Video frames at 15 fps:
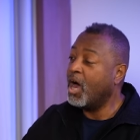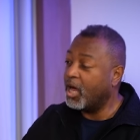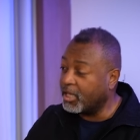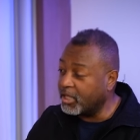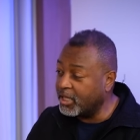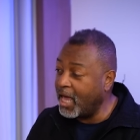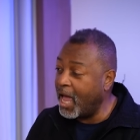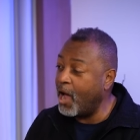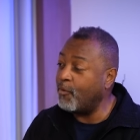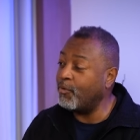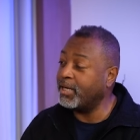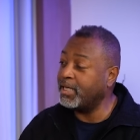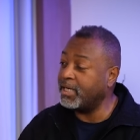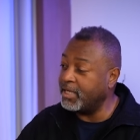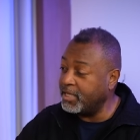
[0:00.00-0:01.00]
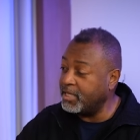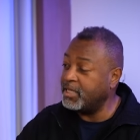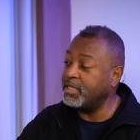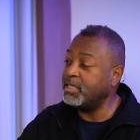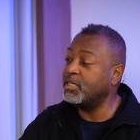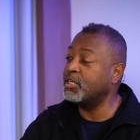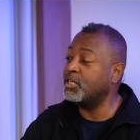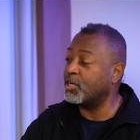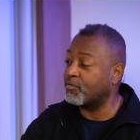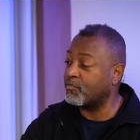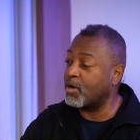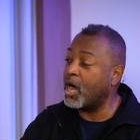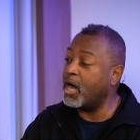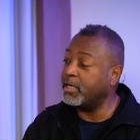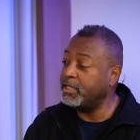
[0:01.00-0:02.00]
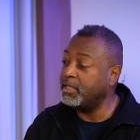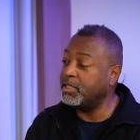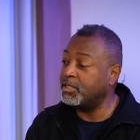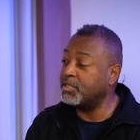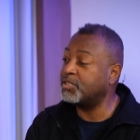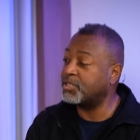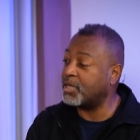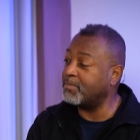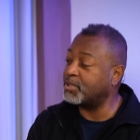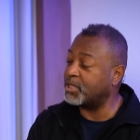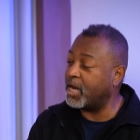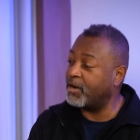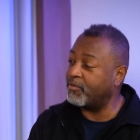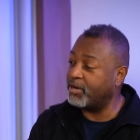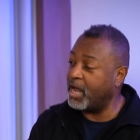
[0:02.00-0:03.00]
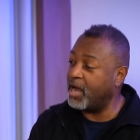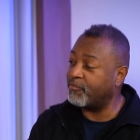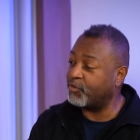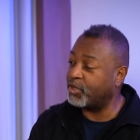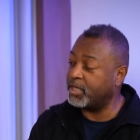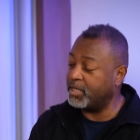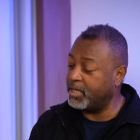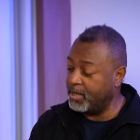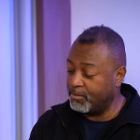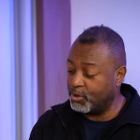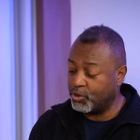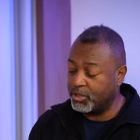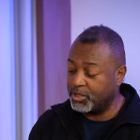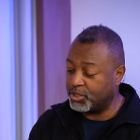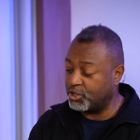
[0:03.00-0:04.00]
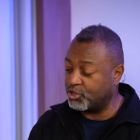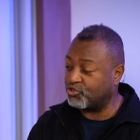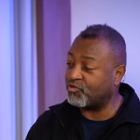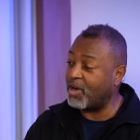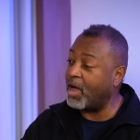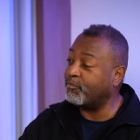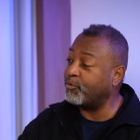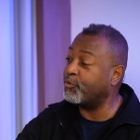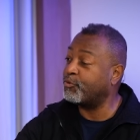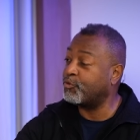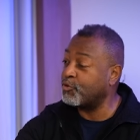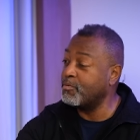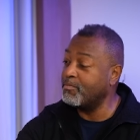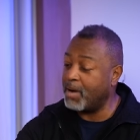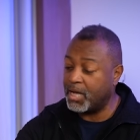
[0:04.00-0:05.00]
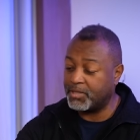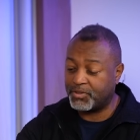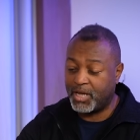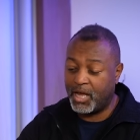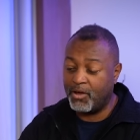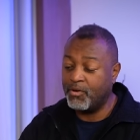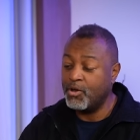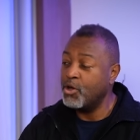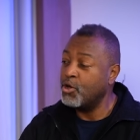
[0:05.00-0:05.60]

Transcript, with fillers: allowing Indian, Iranian, and sub Saharan African immigrants to travel through Moscow,